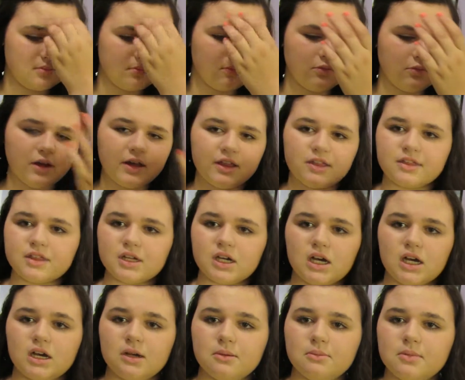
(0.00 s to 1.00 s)
with
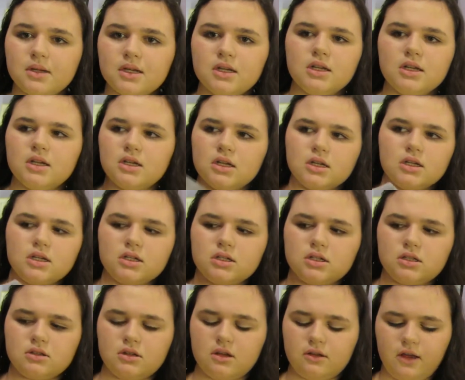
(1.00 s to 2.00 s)

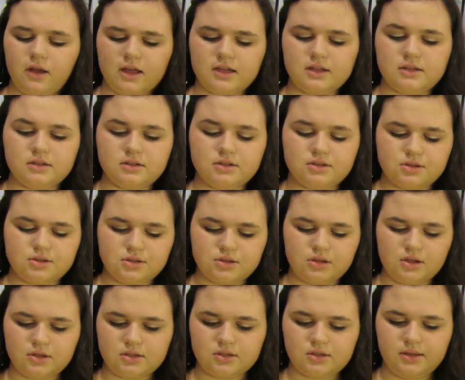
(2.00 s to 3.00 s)
as
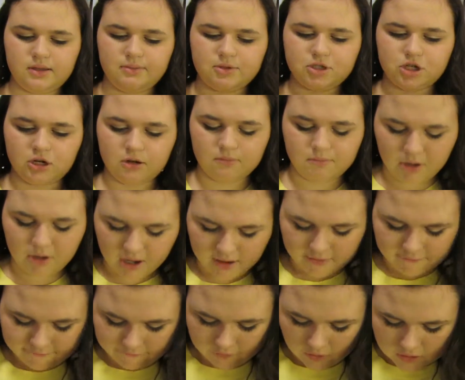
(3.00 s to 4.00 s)
a sleep shirt.
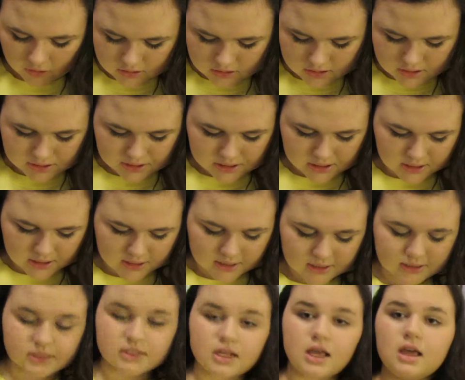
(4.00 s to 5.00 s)
But first
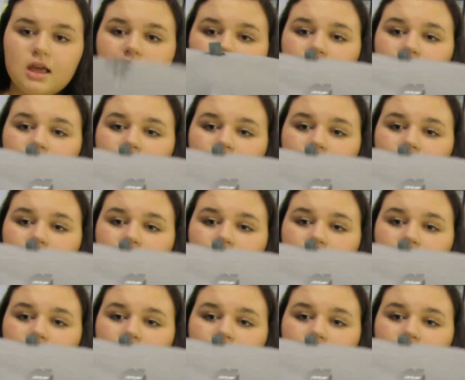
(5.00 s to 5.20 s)
is